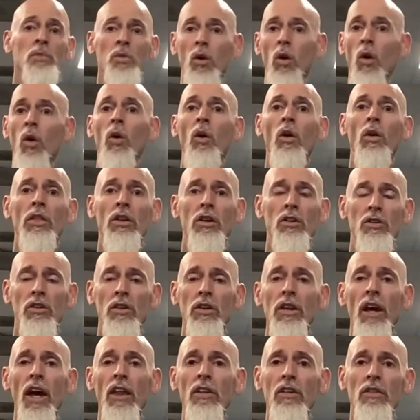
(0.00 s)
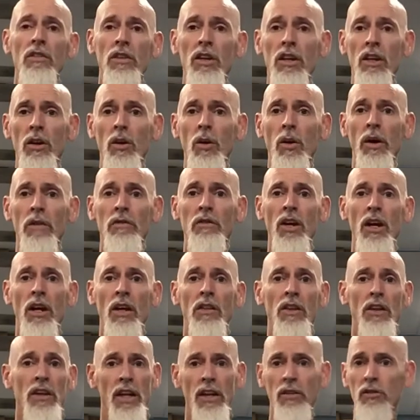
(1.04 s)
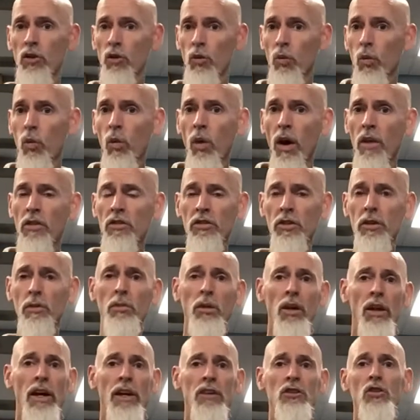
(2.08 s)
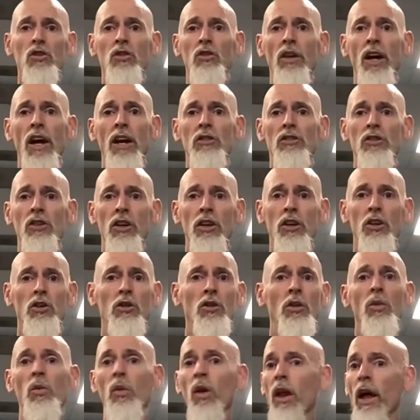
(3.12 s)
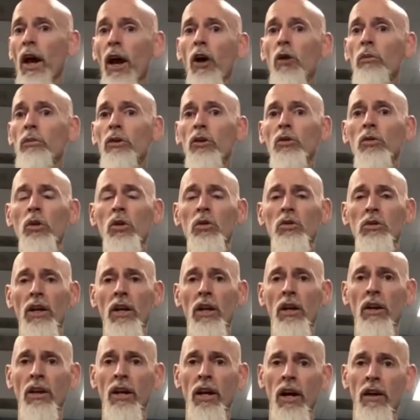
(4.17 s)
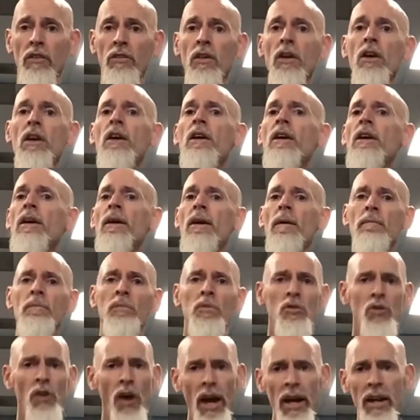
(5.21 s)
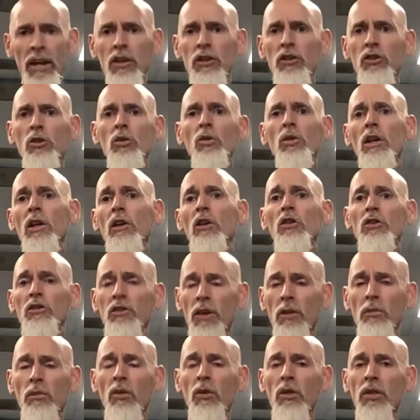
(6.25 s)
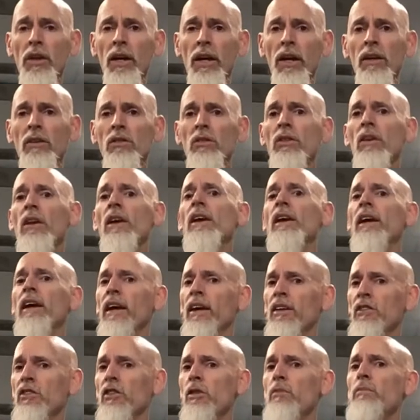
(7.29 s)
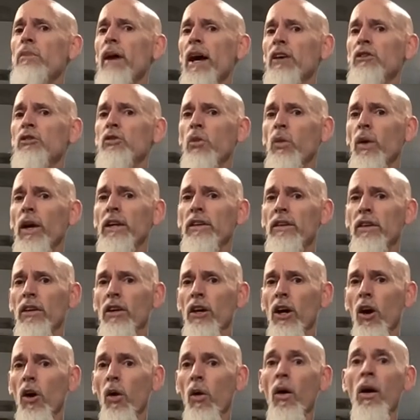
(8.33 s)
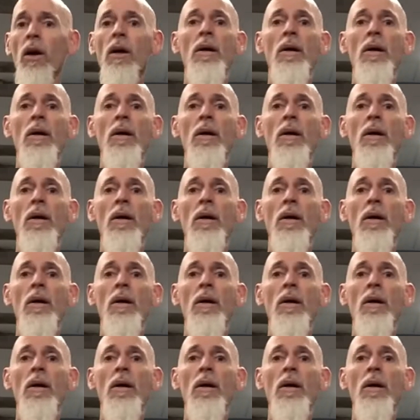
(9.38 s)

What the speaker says: or there's another video I've done that gives you one simple exercise you can do that will help your rotator cuff. Trying to do little simple things is the best way to go.